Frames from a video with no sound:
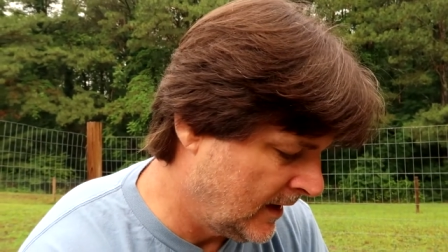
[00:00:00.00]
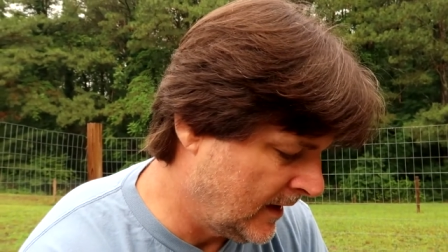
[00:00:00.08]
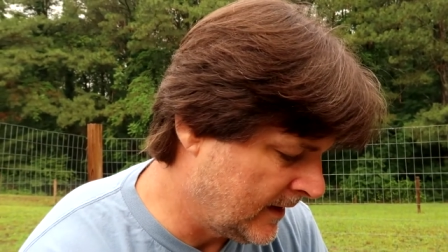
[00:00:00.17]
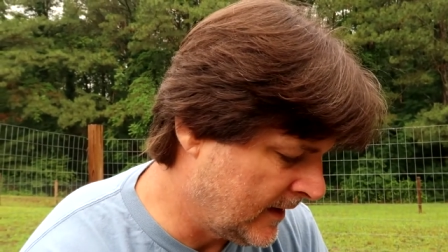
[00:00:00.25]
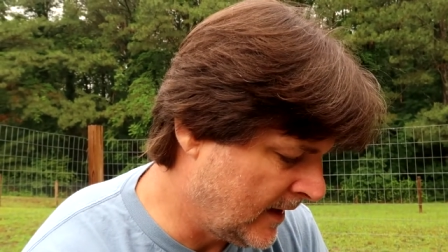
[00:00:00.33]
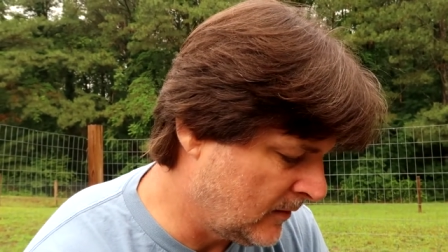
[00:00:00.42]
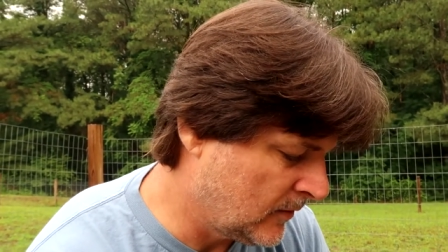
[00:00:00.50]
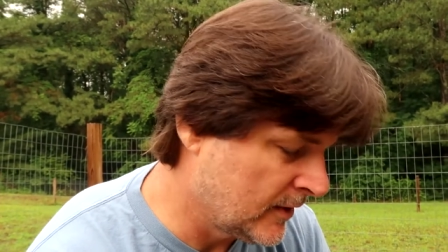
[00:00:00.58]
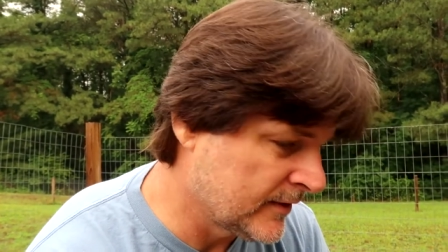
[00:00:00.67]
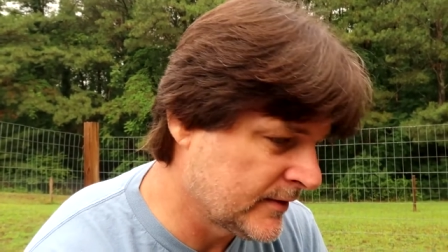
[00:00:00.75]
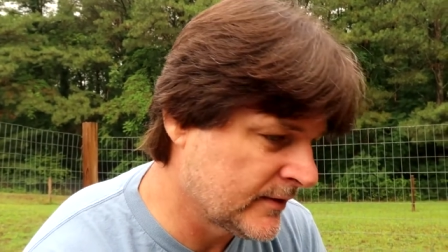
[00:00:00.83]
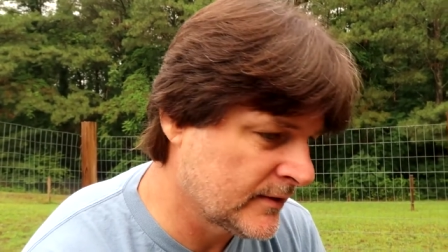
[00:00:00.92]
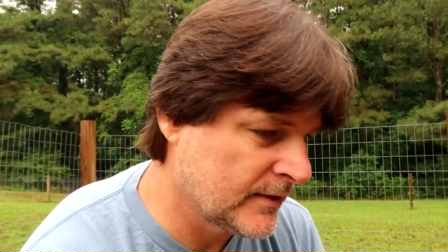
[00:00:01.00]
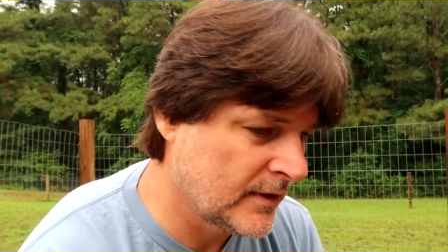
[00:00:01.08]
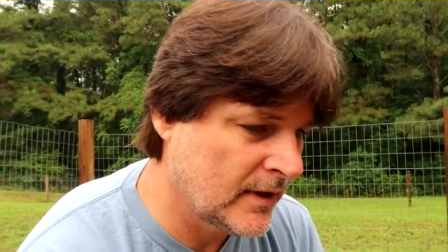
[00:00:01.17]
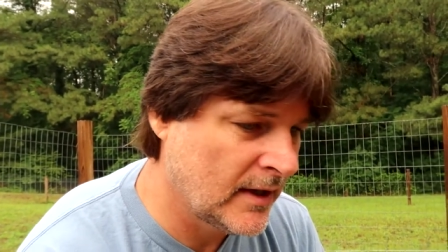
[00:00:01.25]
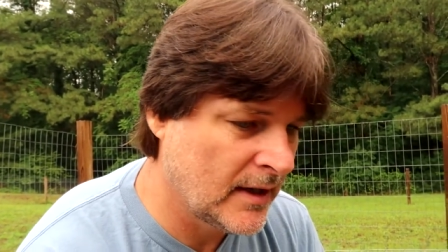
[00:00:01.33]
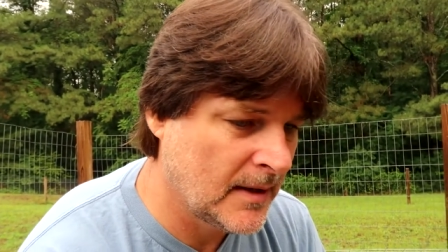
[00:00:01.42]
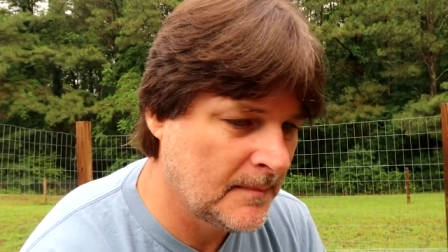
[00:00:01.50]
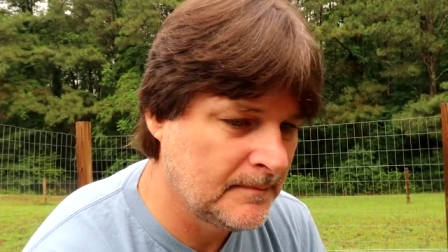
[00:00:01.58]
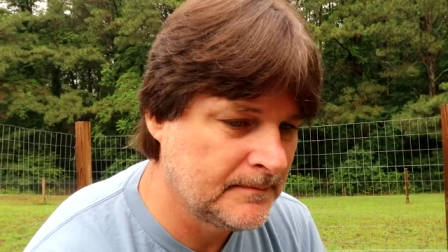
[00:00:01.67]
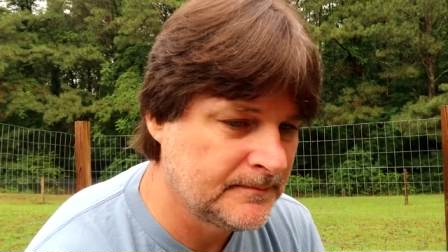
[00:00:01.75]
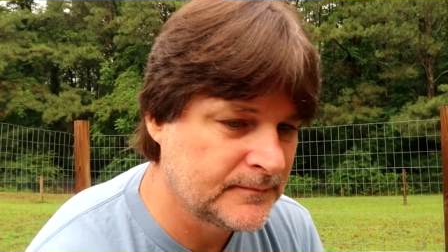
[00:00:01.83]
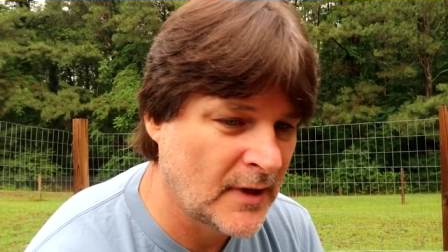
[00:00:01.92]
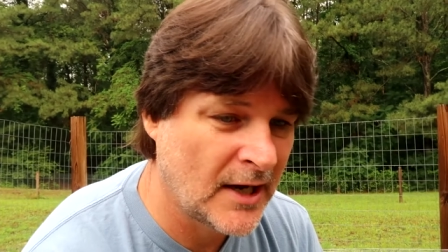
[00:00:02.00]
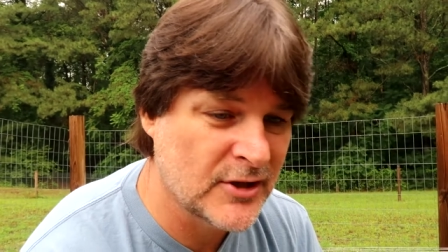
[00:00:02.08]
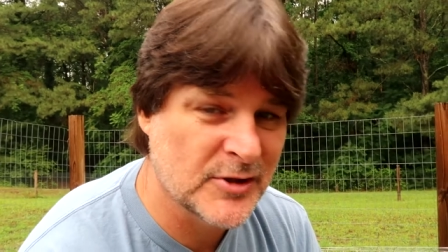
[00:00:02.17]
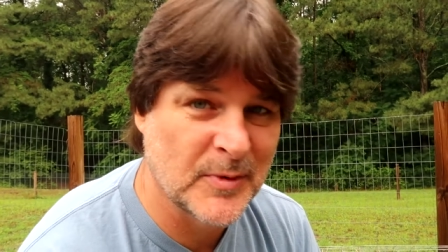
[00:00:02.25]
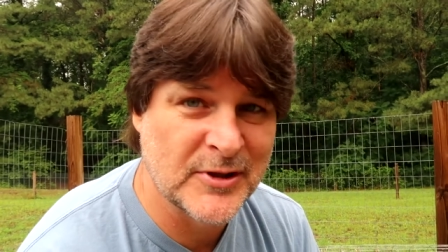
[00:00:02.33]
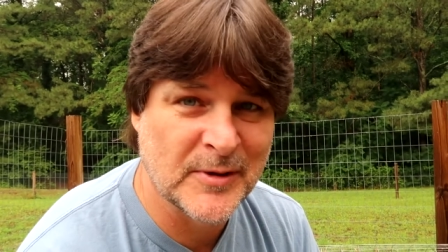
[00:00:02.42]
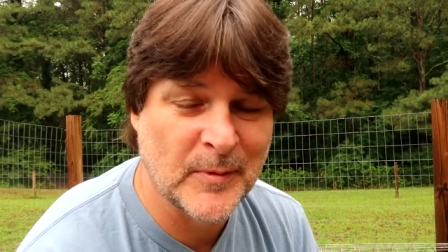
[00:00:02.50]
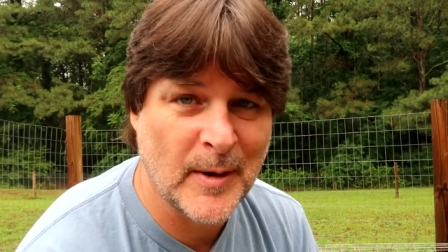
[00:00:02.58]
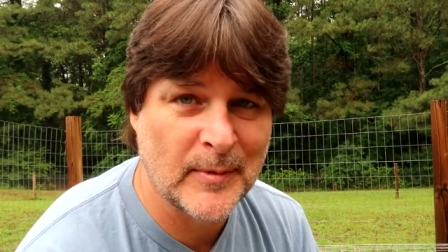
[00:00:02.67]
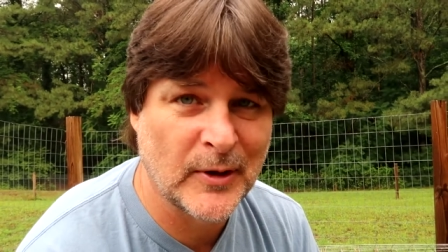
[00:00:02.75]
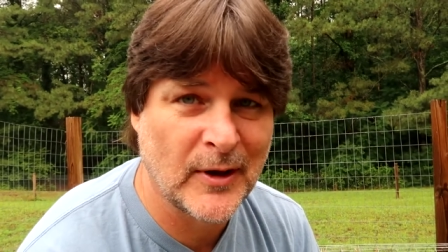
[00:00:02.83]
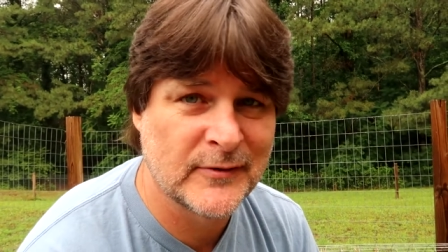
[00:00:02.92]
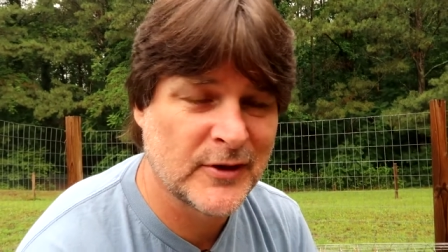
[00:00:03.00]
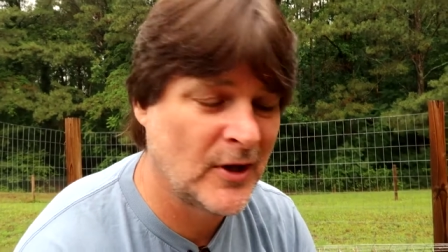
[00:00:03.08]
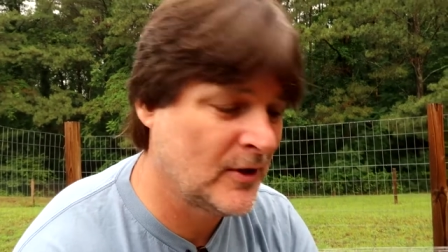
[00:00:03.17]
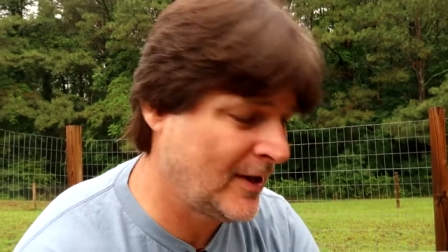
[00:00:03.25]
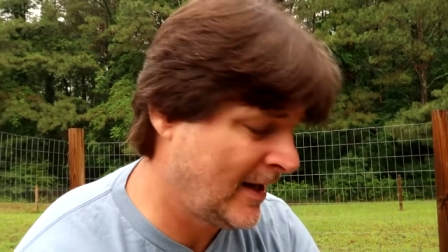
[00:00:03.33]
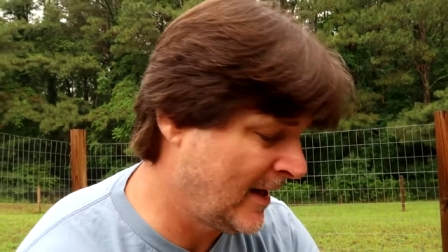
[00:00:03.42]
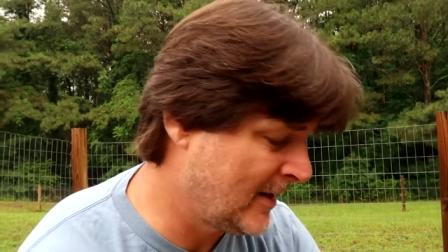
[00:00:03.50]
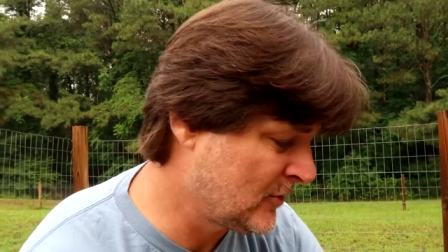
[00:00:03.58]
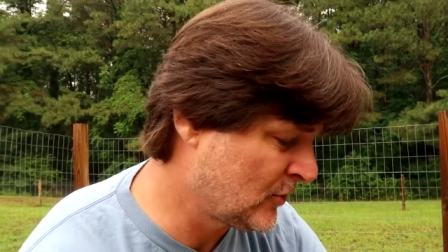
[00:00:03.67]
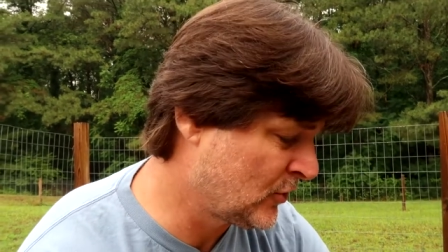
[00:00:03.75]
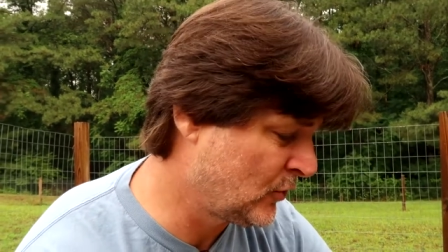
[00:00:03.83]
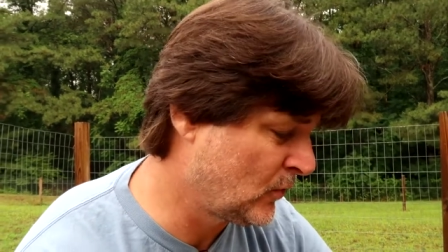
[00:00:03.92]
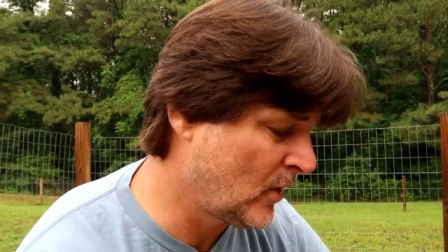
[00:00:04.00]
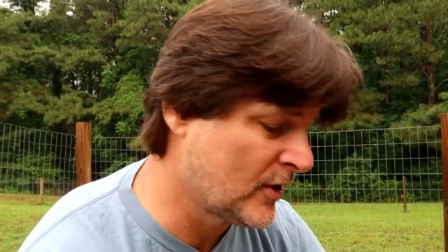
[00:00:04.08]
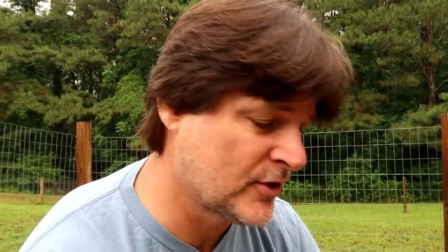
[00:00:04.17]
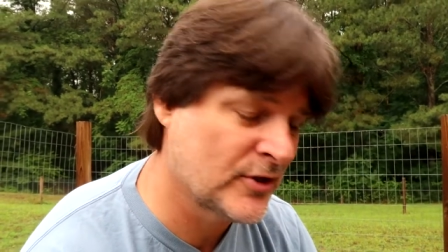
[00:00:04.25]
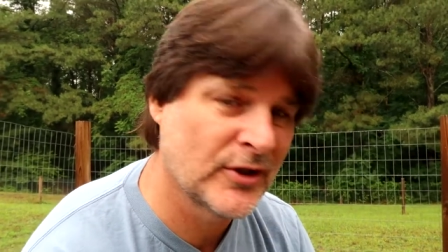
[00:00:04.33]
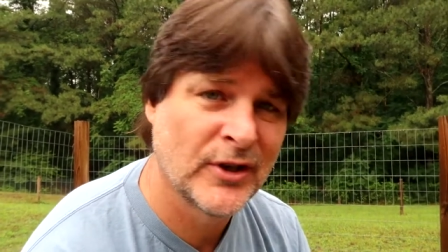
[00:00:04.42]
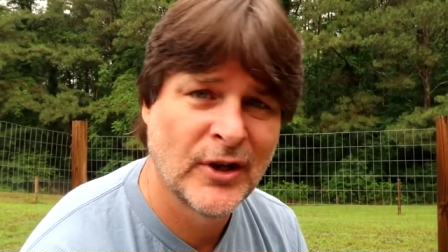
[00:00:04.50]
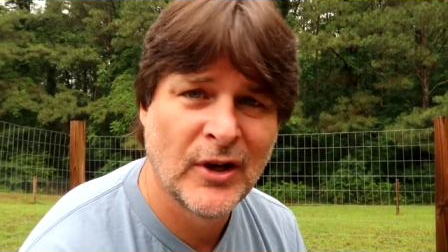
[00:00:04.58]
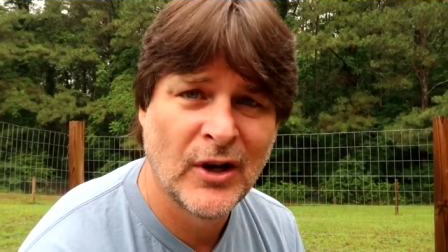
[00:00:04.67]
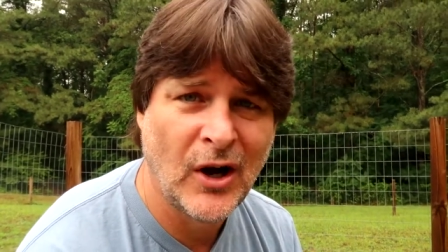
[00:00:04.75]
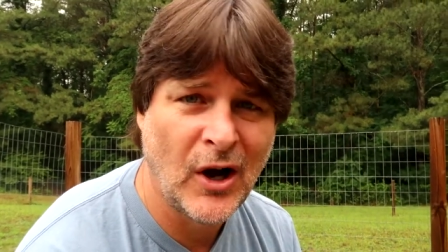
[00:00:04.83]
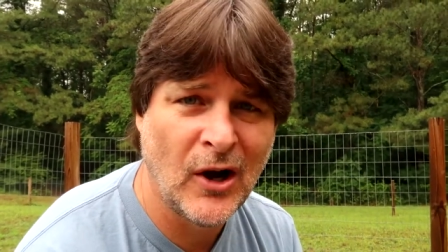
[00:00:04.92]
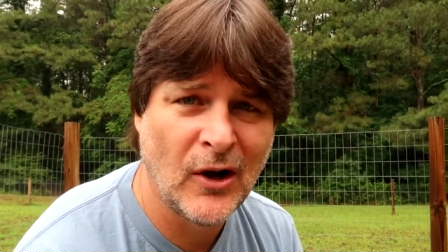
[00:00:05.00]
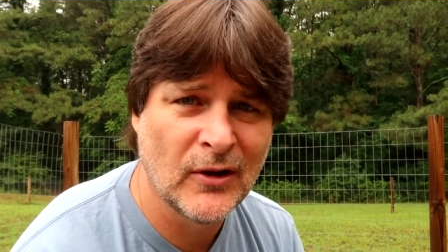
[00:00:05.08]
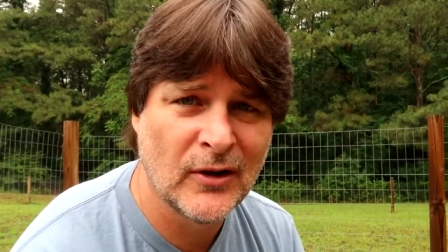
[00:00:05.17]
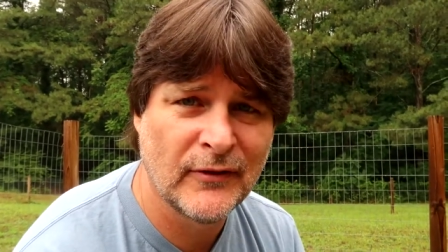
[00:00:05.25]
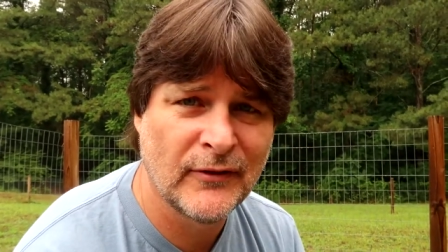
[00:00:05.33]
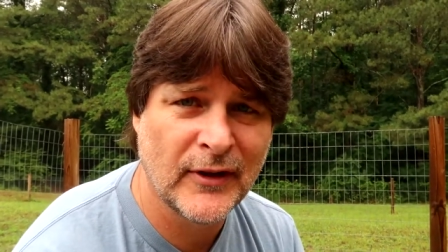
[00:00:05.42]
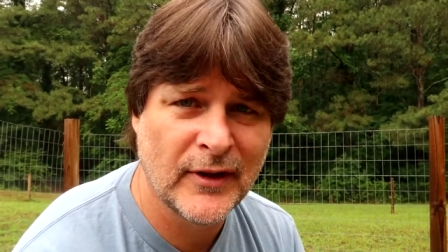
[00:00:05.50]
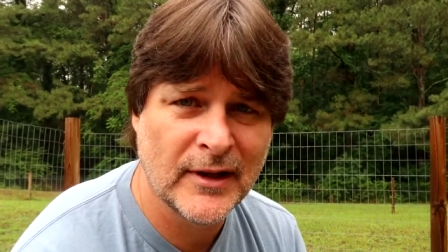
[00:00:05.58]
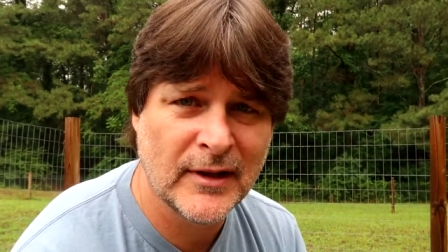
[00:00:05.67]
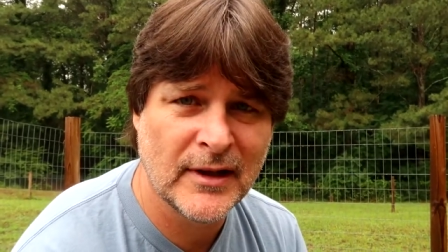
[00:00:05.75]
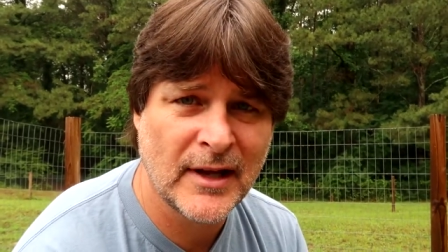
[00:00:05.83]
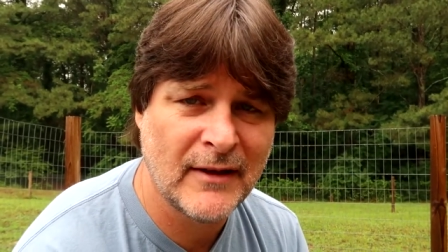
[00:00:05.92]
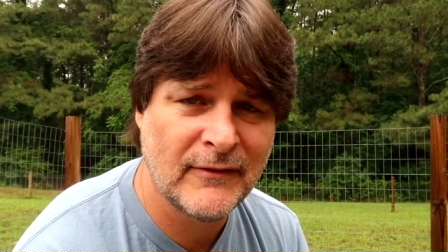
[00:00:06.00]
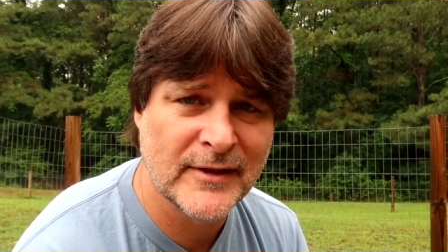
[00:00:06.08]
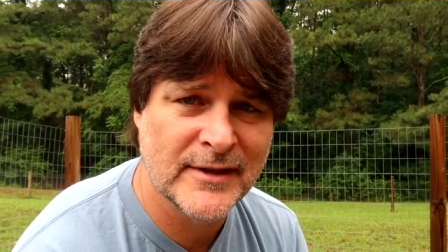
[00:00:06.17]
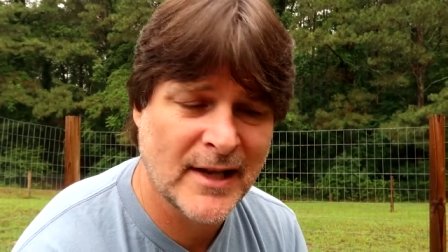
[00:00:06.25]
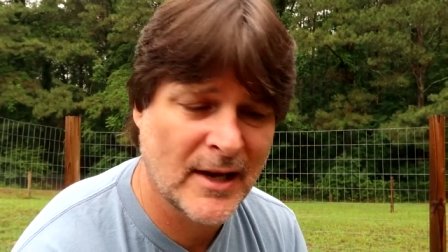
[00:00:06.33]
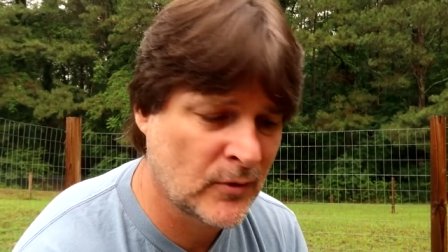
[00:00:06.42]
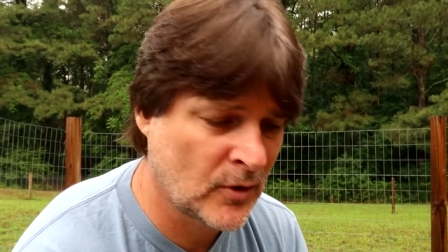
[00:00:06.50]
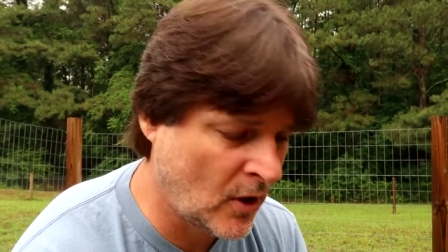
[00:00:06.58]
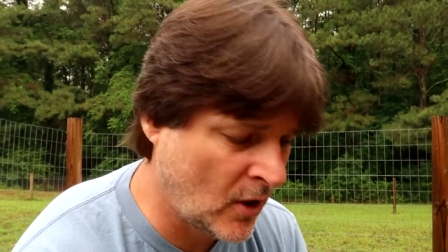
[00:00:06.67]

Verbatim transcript: and that was, um, I just put some rubber gloves on and I just crushed all of the aphids that were